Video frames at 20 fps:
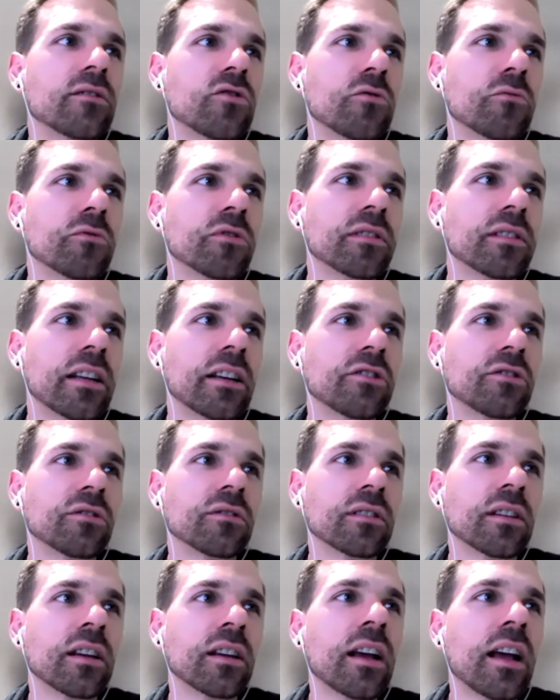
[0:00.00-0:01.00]
Numerous
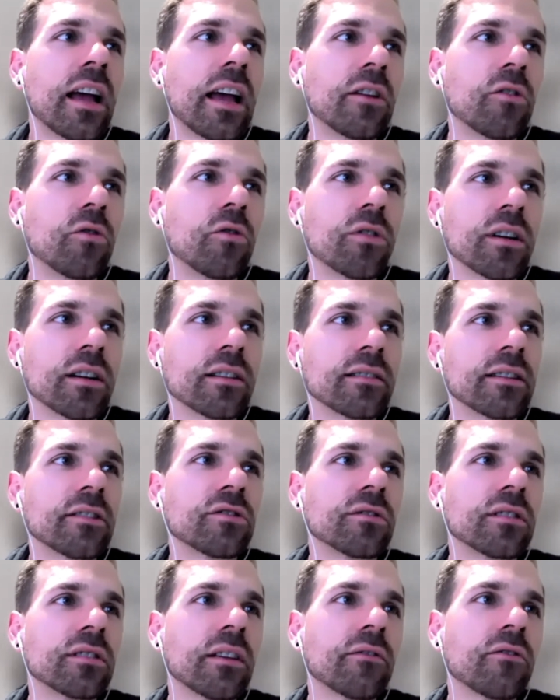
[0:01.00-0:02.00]
nations and
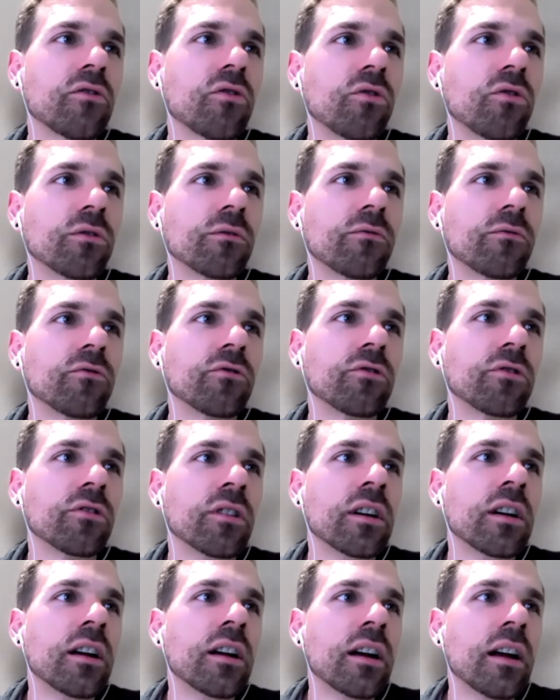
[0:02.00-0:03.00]
organizations have called for
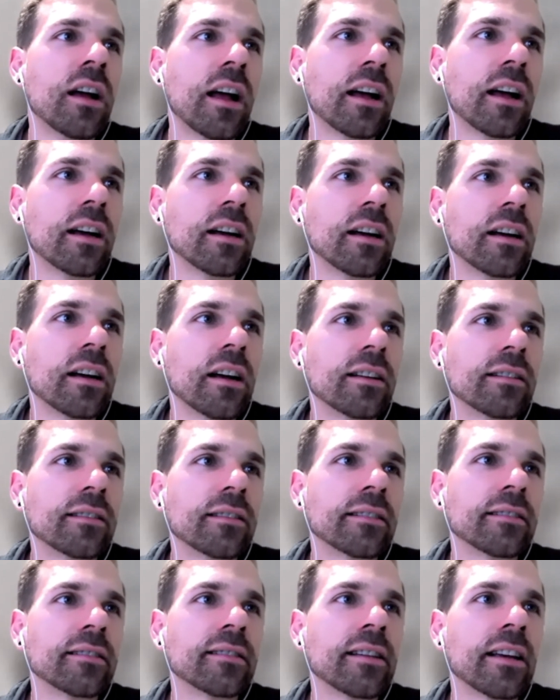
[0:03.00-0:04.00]
uh, a
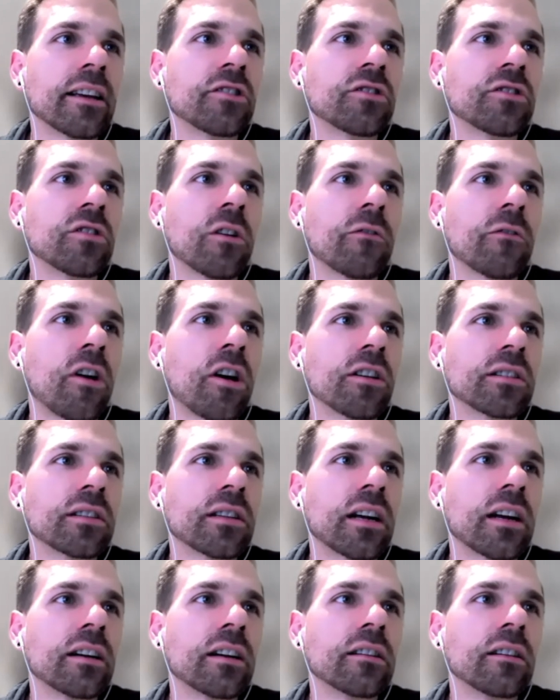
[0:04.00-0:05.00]
cessation of
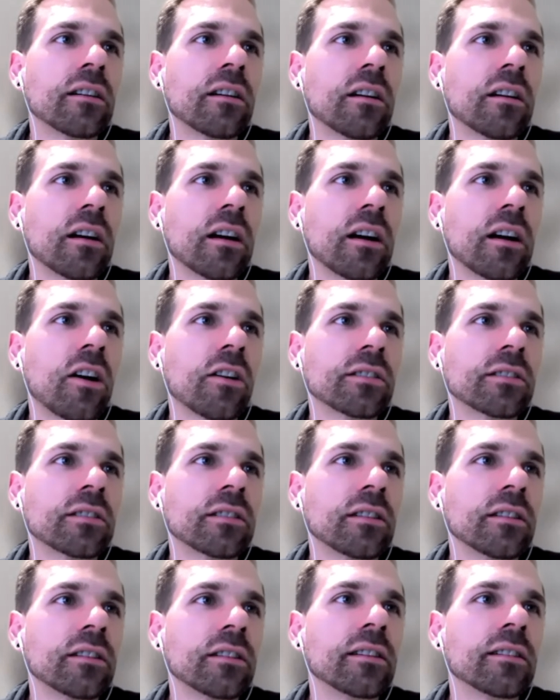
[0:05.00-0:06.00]
hostile uh,
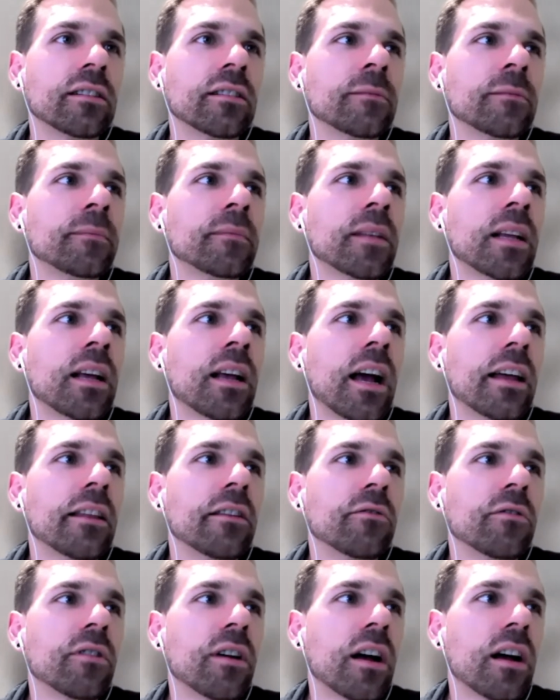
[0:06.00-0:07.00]
hostilities and
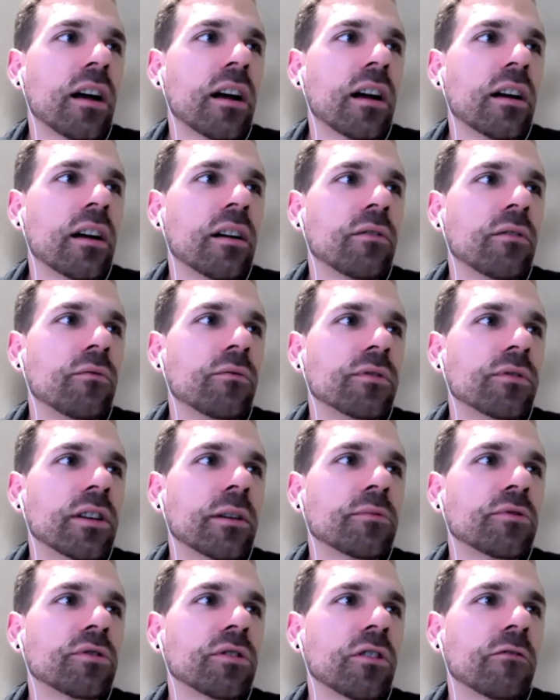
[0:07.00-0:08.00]
the uh,
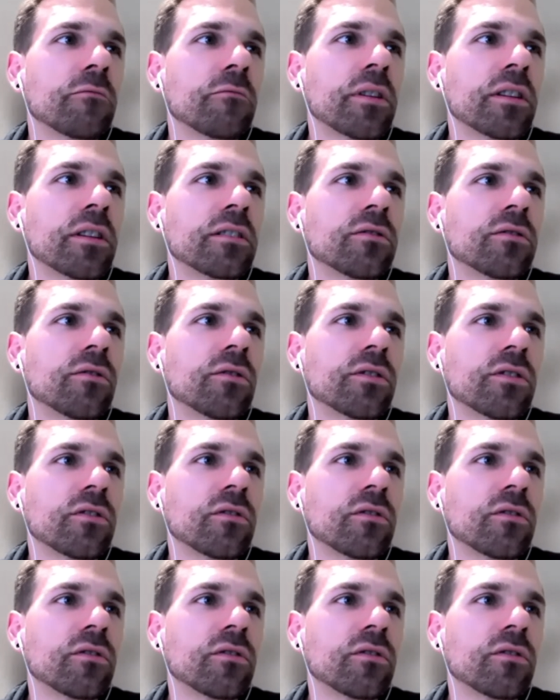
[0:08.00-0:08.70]
resumption of peace talks.